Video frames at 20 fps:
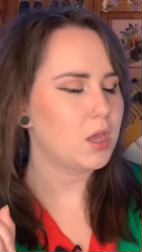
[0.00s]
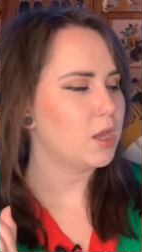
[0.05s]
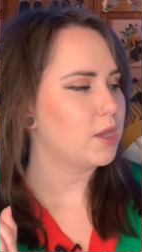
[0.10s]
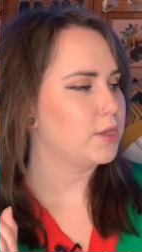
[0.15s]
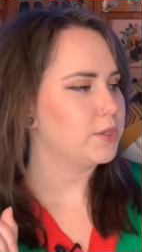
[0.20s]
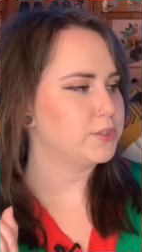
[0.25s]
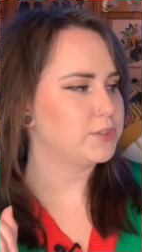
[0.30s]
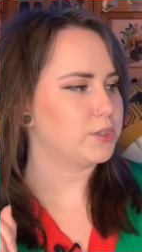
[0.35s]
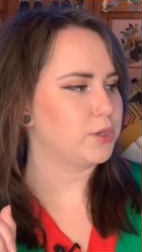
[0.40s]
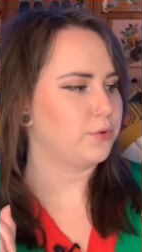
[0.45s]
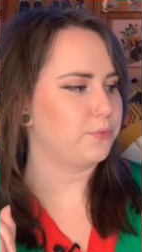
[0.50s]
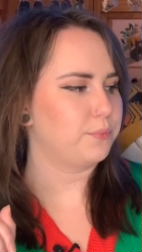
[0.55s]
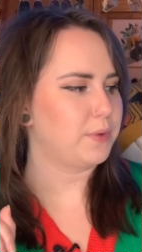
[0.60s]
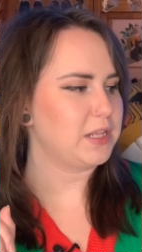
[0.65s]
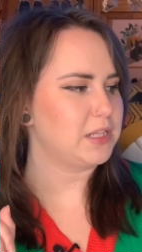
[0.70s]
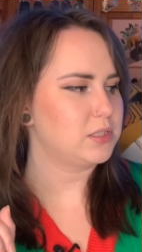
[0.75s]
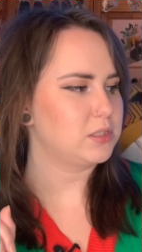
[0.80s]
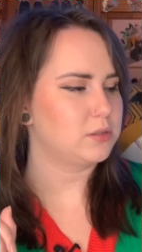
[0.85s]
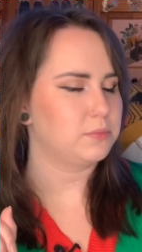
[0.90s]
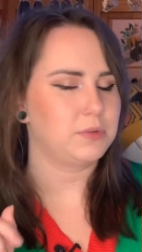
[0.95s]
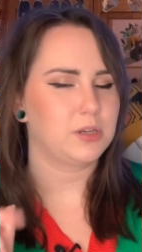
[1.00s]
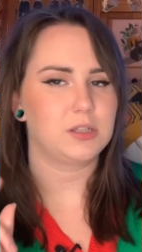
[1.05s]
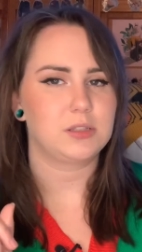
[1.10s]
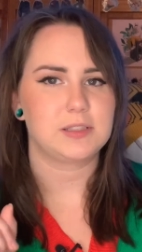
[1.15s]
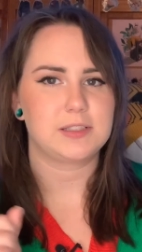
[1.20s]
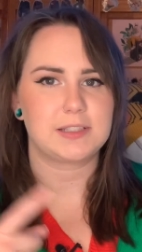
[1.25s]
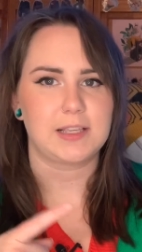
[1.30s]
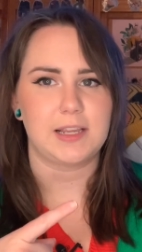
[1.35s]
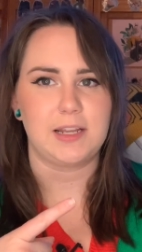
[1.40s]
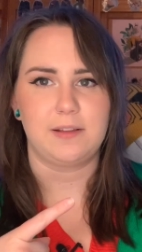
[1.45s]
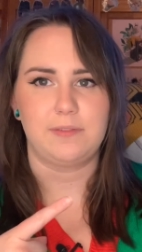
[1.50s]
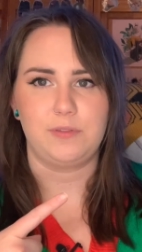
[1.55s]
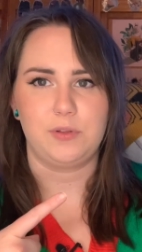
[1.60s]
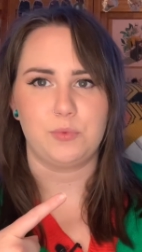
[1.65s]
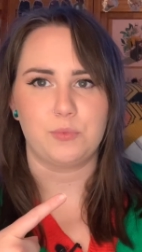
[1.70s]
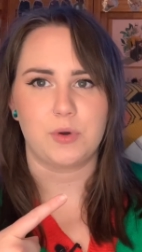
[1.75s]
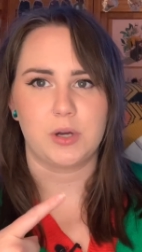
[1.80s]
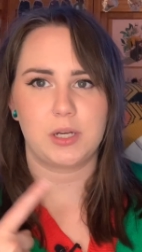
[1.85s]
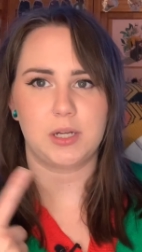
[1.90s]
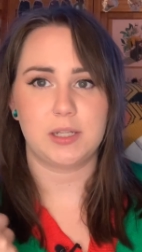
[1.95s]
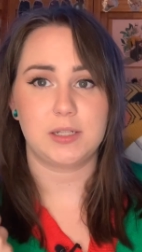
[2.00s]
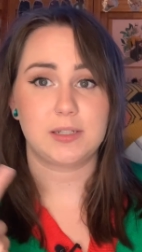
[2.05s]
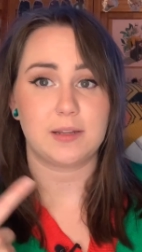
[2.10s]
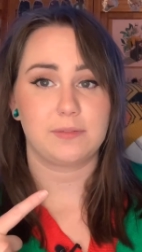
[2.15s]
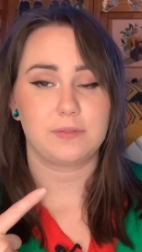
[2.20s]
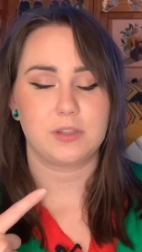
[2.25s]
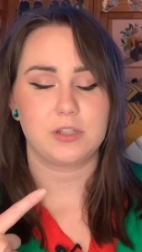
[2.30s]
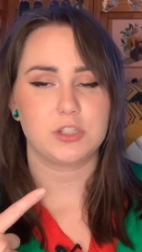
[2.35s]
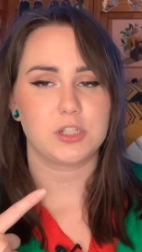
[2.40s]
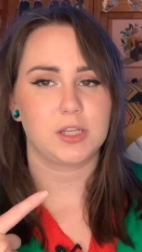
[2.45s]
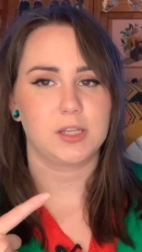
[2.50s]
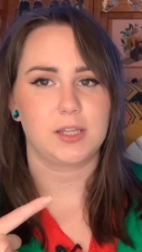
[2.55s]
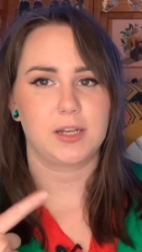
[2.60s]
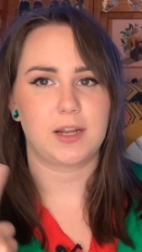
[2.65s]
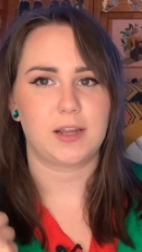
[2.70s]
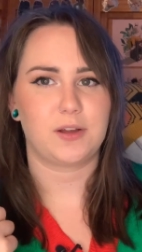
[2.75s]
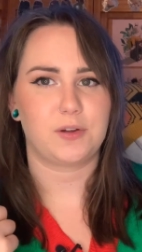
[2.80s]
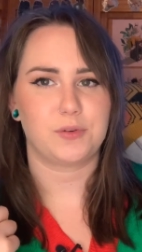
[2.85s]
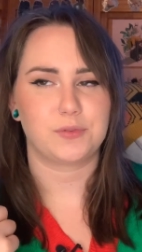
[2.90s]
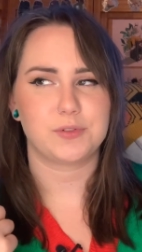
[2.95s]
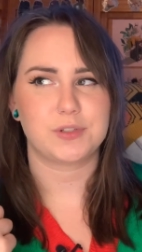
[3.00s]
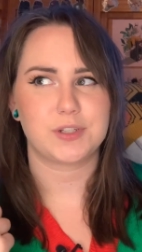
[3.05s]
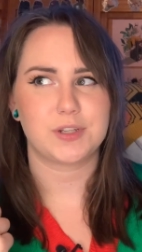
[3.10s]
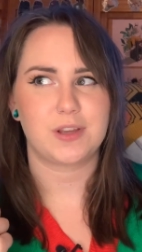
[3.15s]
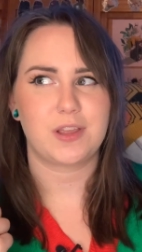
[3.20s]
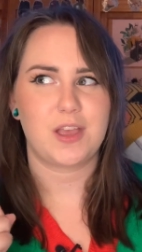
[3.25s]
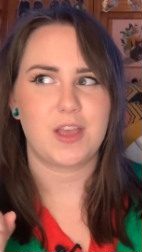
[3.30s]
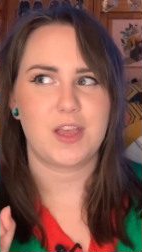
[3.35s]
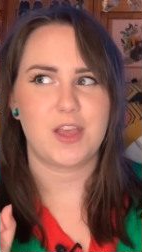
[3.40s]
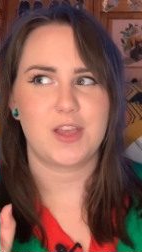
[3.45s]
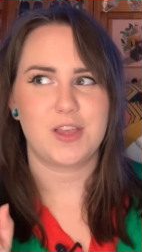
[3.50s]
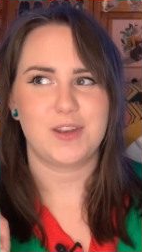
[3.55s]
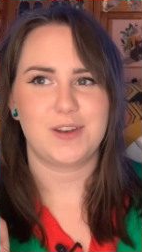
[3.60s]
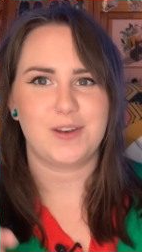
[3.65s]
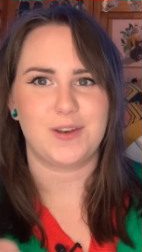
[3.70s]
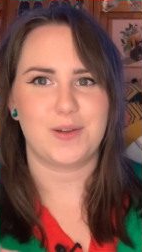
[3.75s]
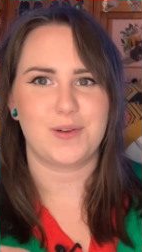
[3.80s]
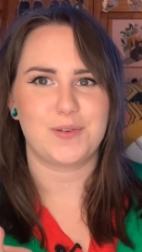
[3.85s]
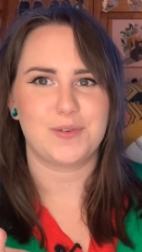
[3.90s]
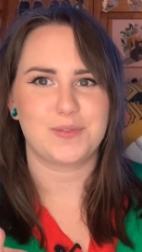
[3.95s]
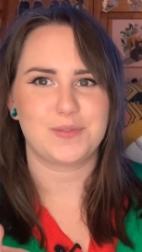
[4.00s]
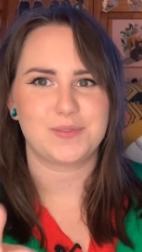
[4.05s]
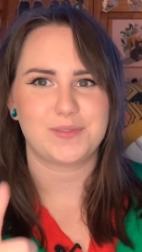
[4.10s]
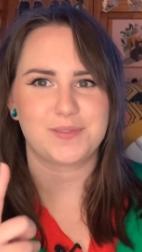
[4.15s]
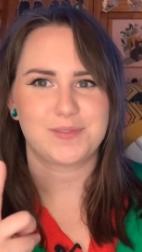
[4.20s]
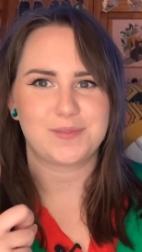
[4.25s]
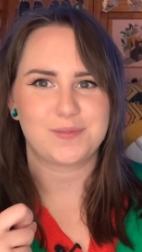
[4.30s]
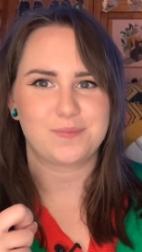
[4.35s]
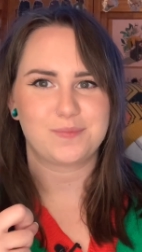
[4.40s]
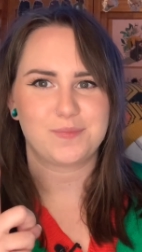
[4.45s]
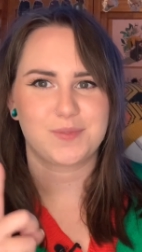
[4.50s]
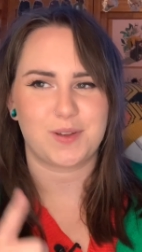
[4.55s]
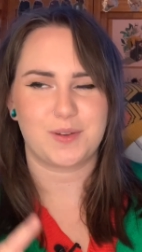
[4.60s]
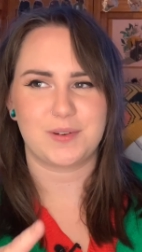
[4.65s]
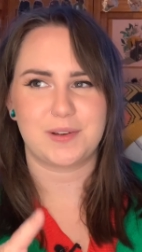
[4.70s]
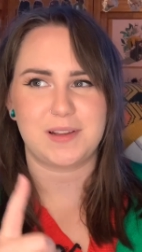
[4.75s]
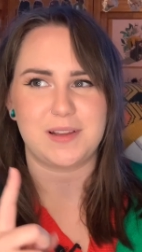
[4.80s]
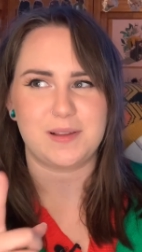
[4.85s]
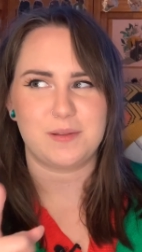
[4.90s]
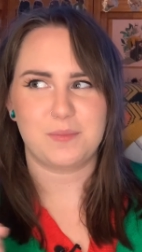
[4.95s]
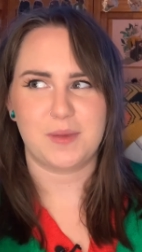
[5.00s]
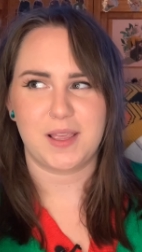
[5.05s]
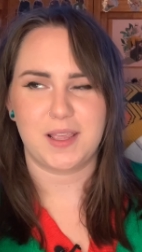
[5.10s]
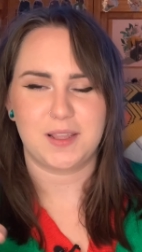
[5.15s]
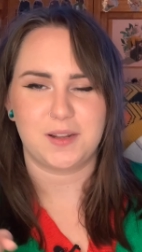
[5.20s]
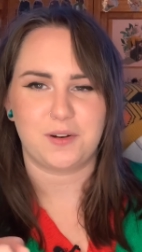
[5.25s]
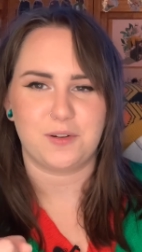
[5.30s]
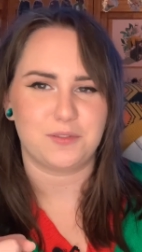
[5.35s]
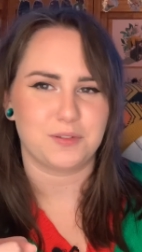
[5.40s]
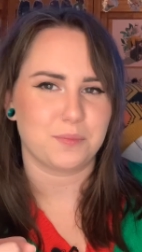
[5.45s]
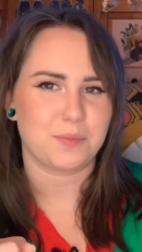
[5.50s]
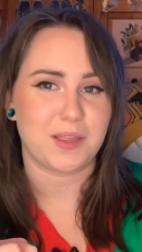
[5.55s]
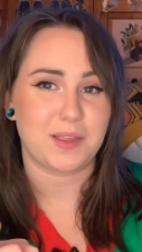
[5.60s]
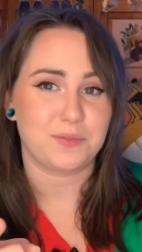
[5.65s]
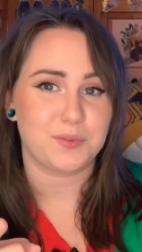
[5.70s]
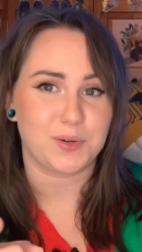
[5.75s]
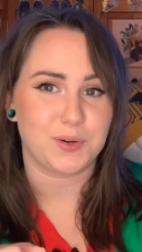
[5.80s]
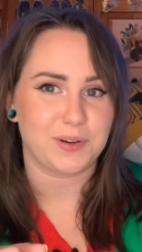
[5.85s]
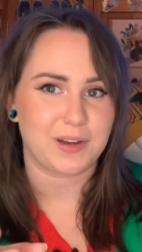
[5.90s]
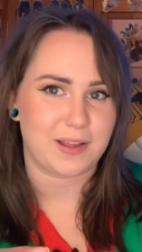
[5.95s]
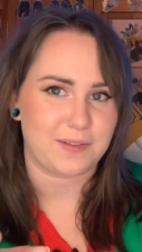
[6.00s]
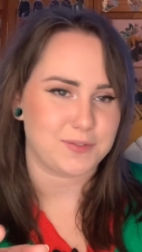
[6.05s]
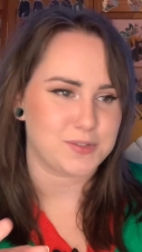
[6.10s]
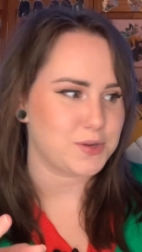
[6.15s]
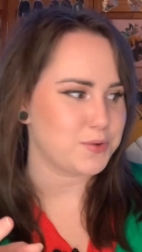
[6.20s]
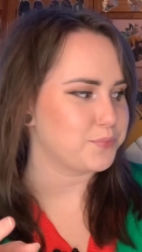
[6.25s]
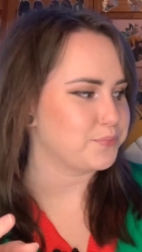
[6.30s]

So it might still be on the site. If you want it, definitely check it out. Don't go to eBay and overpay if you don't have to.